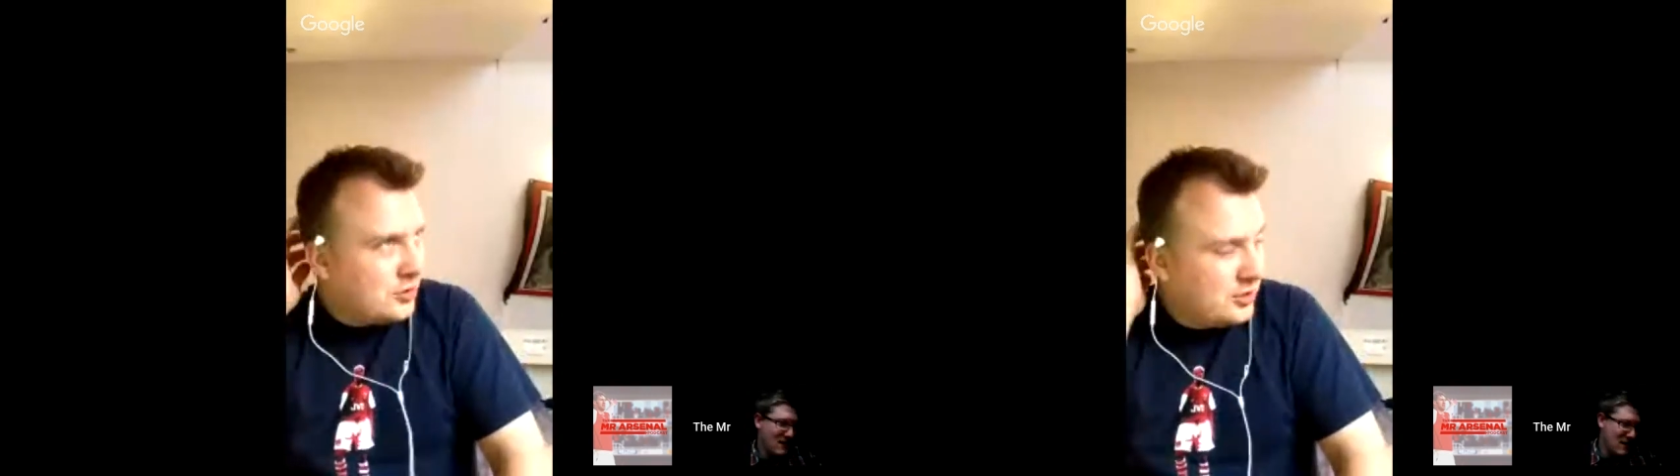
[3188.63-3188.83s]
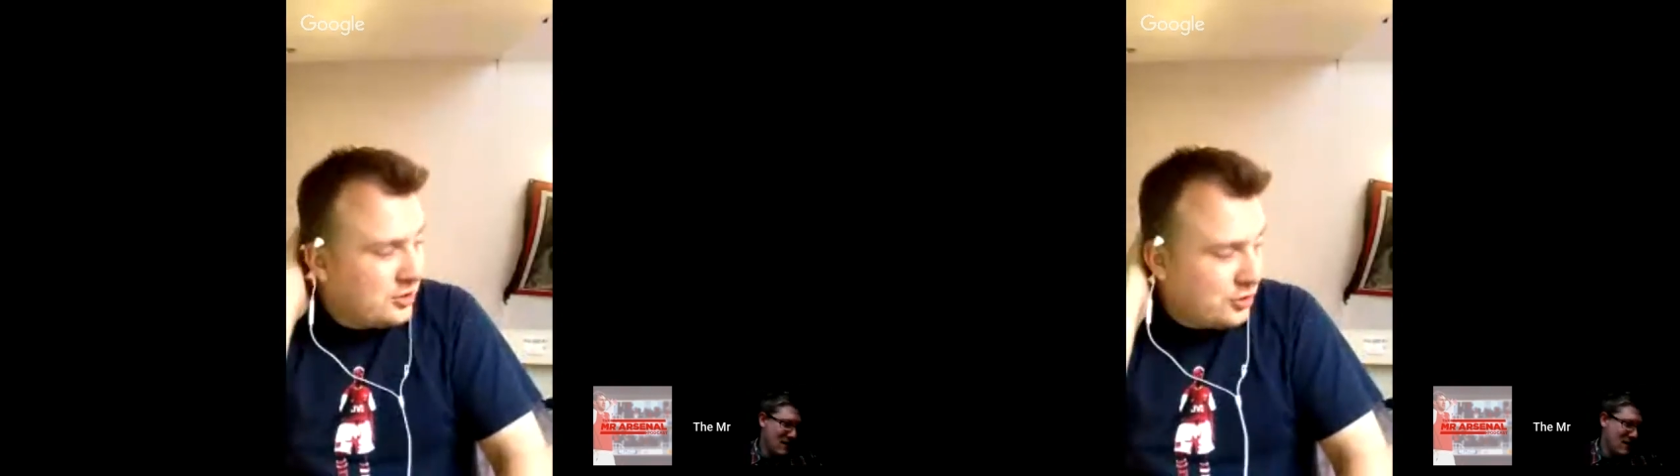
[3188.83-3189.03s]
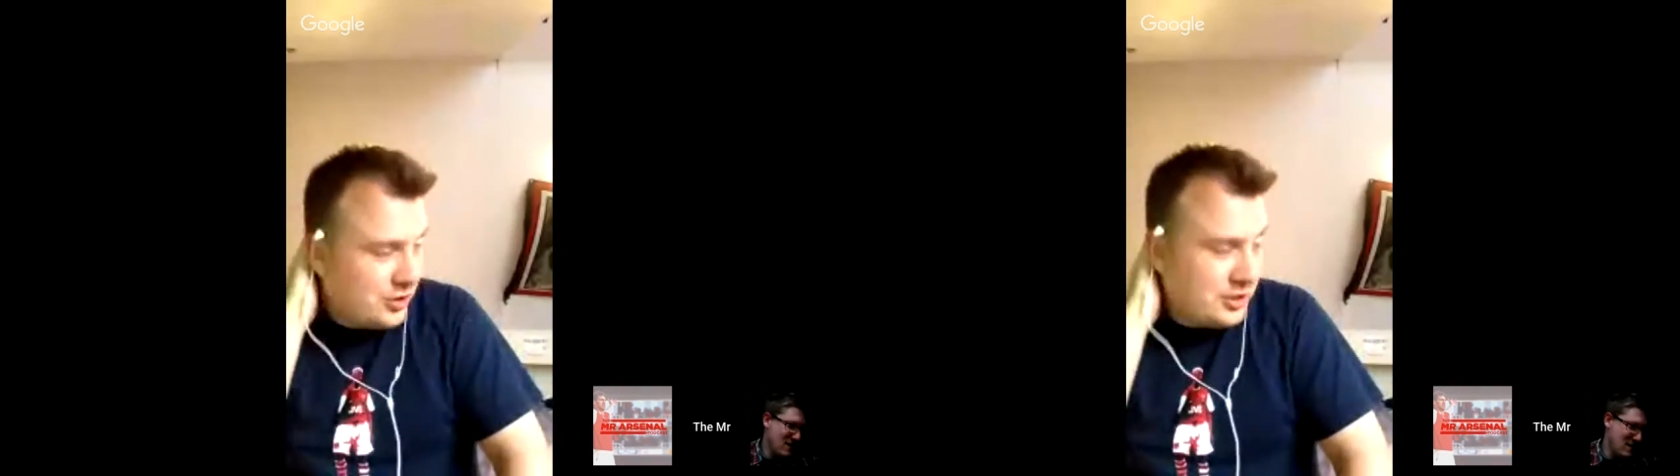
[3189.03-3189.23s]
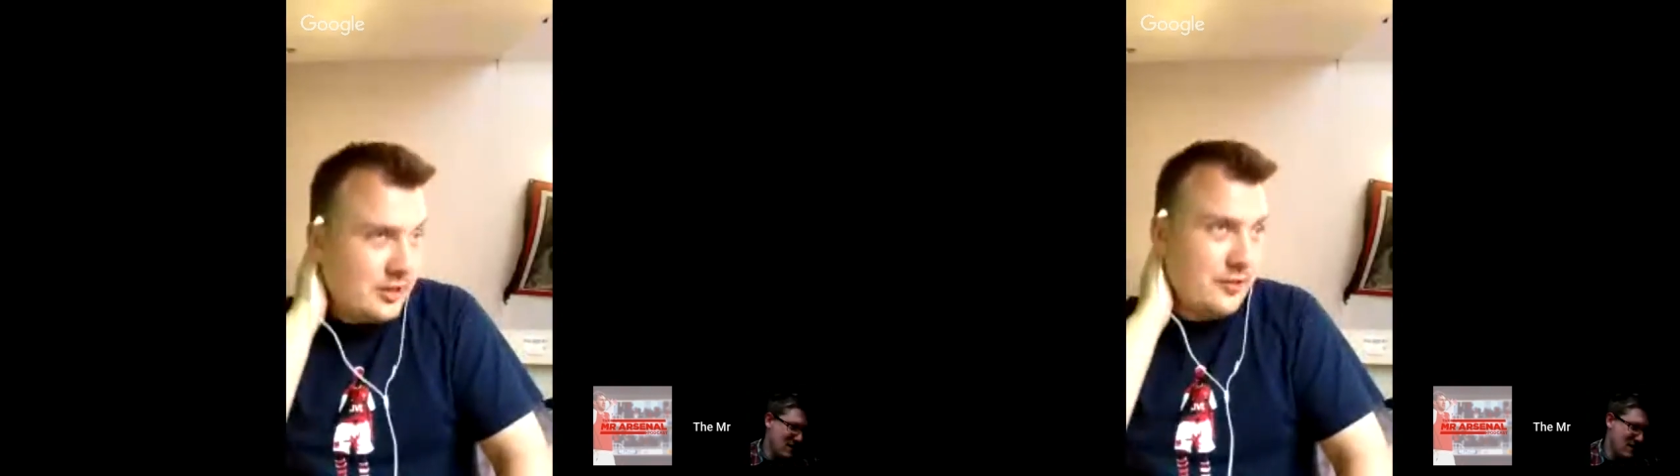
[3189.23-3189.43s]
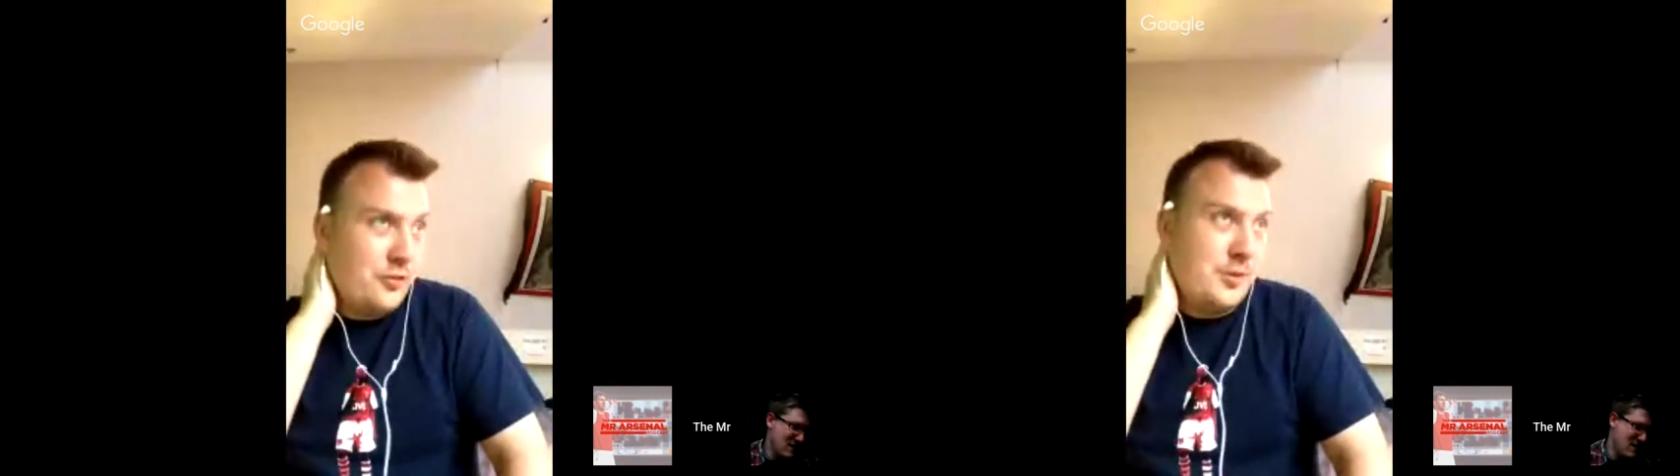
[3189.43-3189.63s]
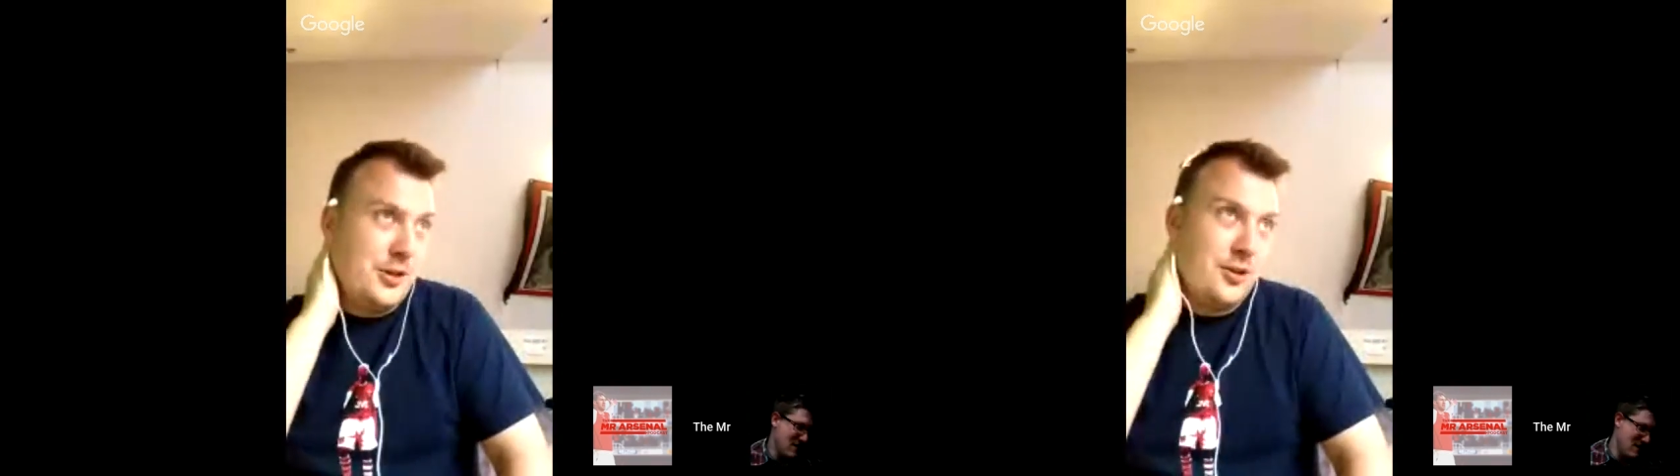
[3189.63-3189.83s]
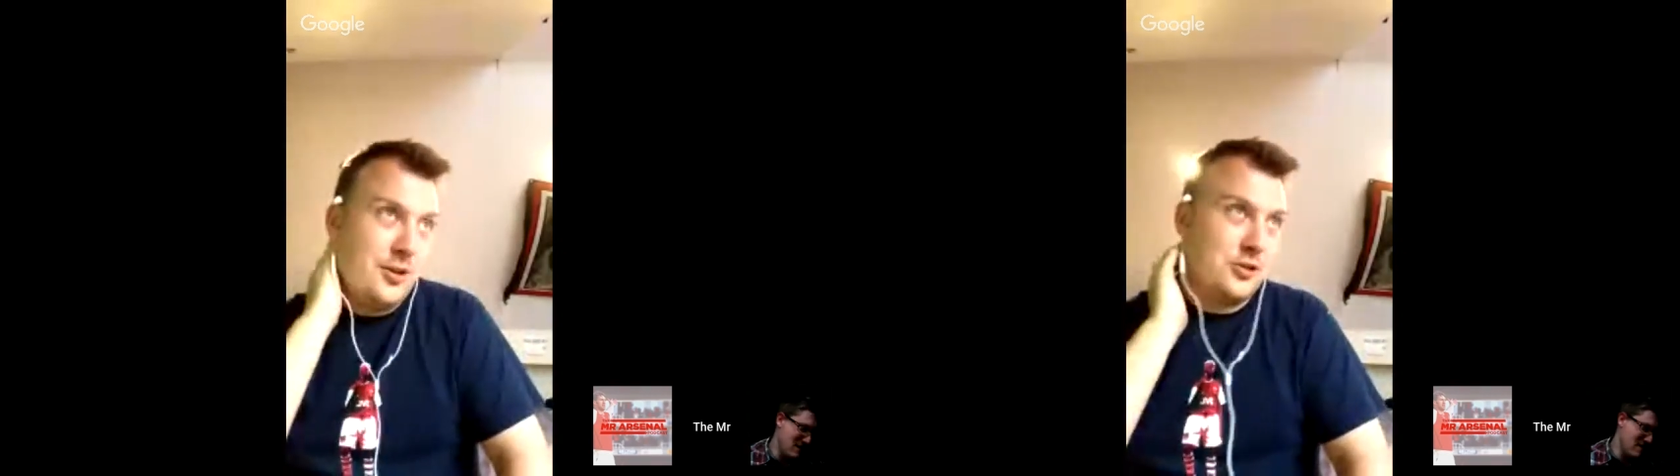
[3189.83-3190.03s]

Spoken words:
sign, a former Newcastle player.